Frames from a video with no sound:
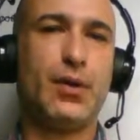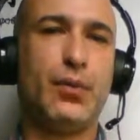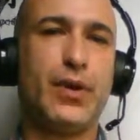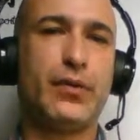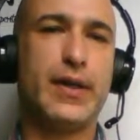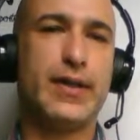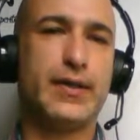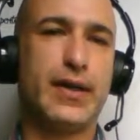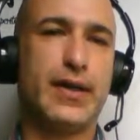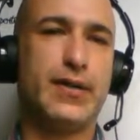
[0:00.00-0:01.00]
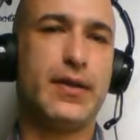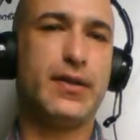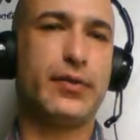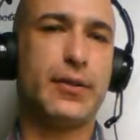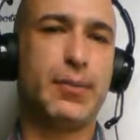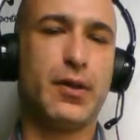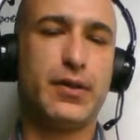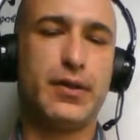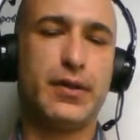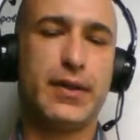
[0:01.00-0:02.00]
we already studied this
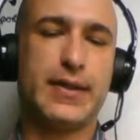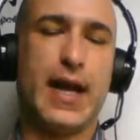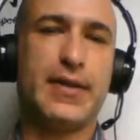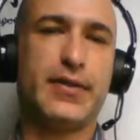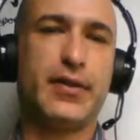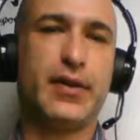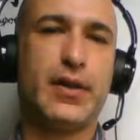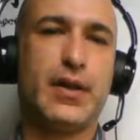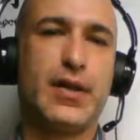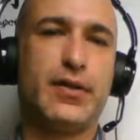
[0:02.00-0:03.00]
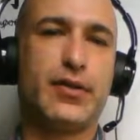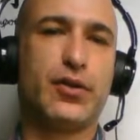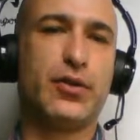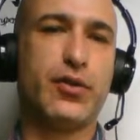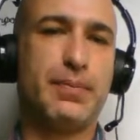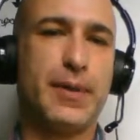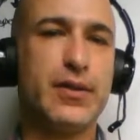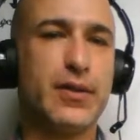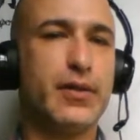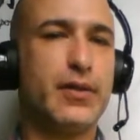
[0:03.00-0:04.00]
response, this answer. There's also a
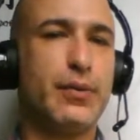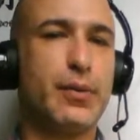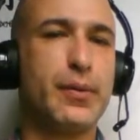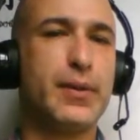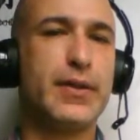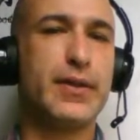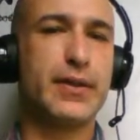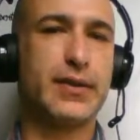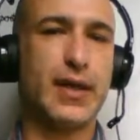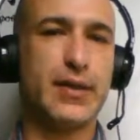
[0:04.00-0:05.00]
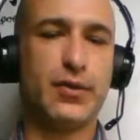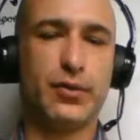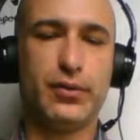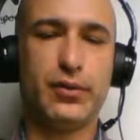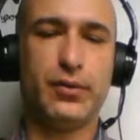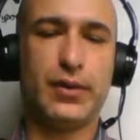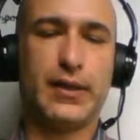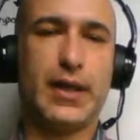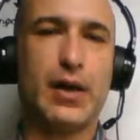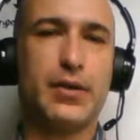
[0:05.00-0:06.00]
pincer that we will study soon to
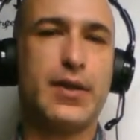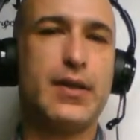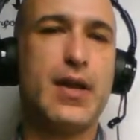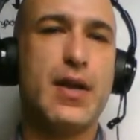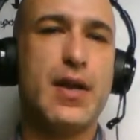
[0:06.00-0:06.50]
take the outside.